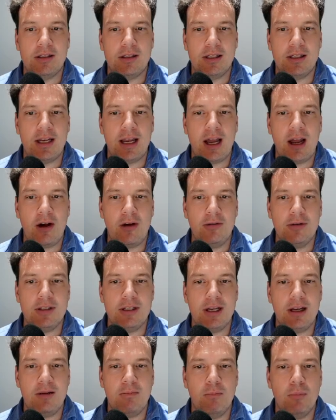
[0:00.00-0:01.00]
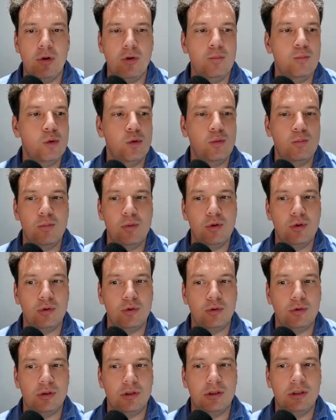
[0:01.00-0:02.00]
Cow Say Moo Moo Moo
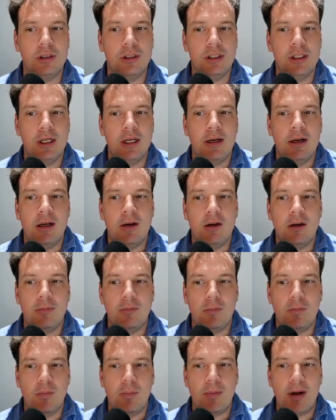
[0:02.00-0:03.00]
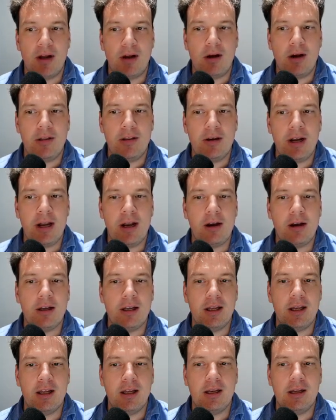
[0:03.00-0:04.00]
by Author Hair
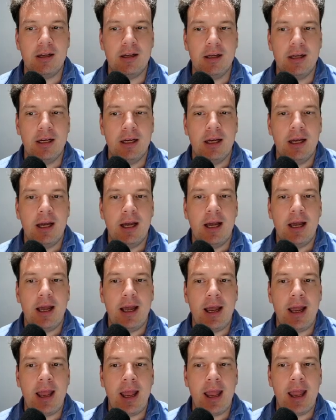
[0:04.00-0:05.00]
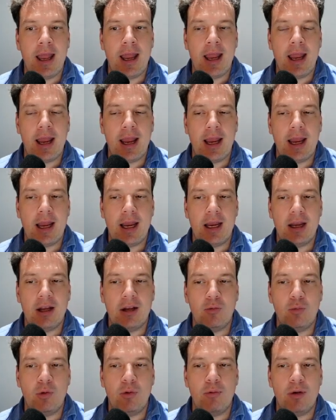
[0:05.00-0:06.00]
King.
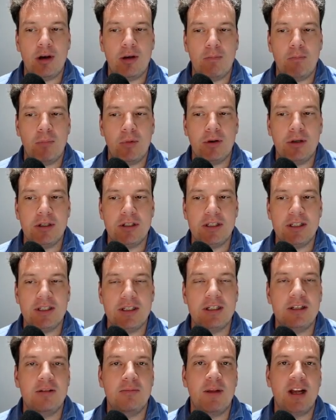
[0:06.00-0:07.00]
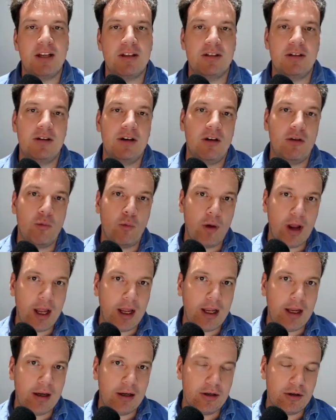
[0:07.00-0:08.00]
And we want to merge this into master. Now, the
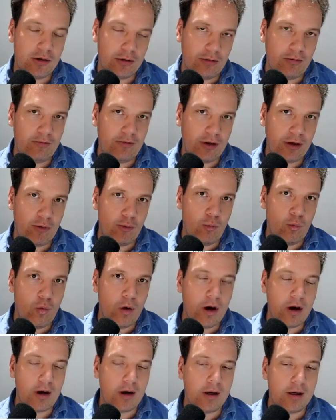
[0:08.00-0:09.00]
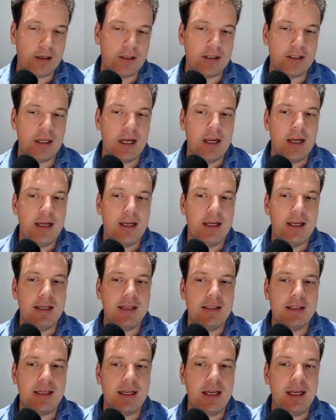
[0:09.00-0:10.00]
way Control Freak works
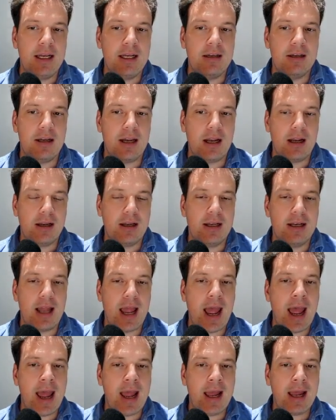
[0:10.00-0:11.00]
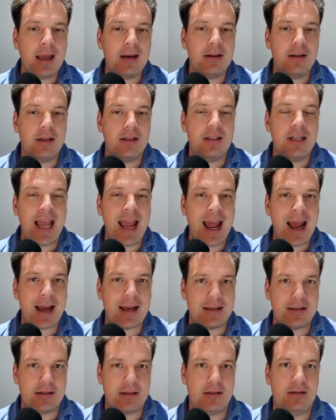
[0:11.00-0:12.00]
is it can add
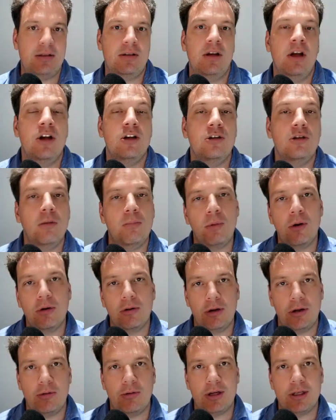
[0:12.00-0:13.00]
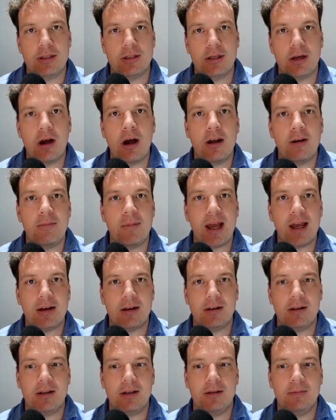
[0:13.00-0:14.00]
tasks to a pull request automatically